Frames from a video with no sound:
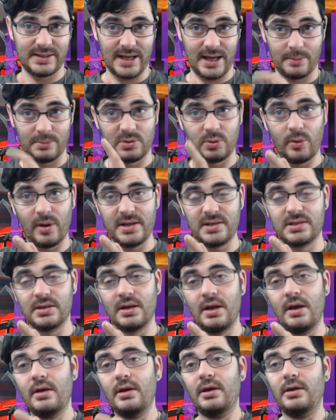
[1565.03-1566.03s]
tab twice,
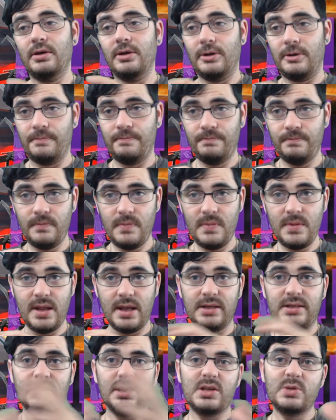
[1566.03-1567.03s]

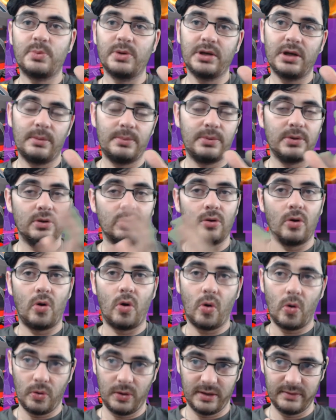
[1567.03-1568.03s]
it does bring up your
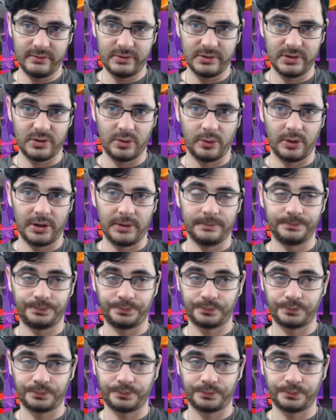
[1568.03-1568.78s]
whole inventory